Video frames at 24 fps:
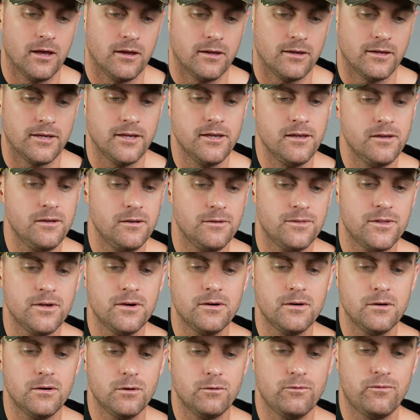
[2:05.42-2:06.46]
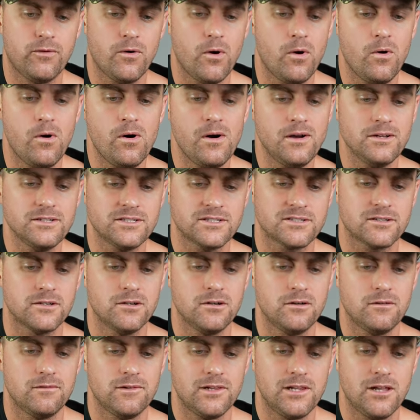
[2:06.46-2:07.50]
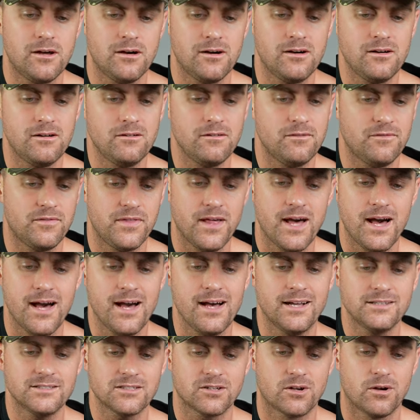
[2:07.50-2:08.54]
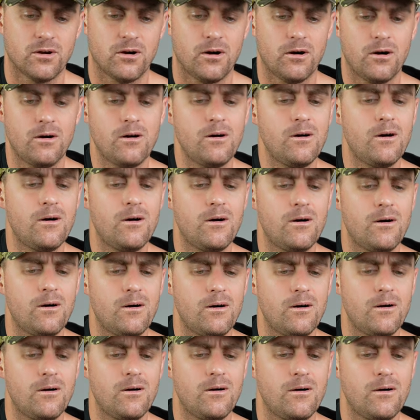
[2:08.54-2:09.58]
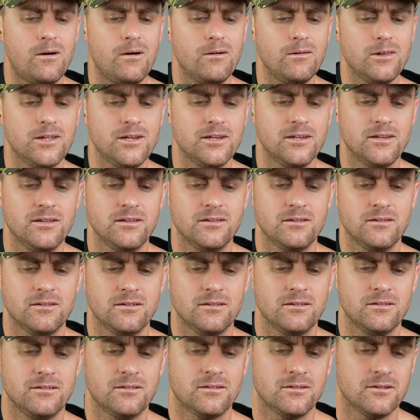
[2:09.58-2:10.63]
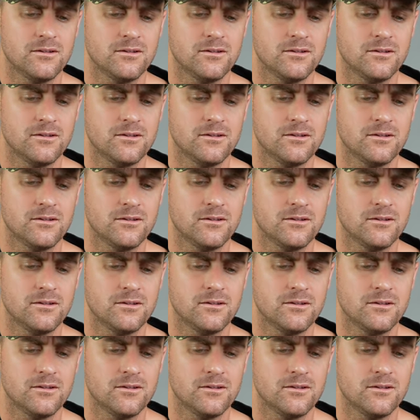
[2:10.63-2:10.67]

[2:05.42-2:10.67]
Hear the voice of love that's calling.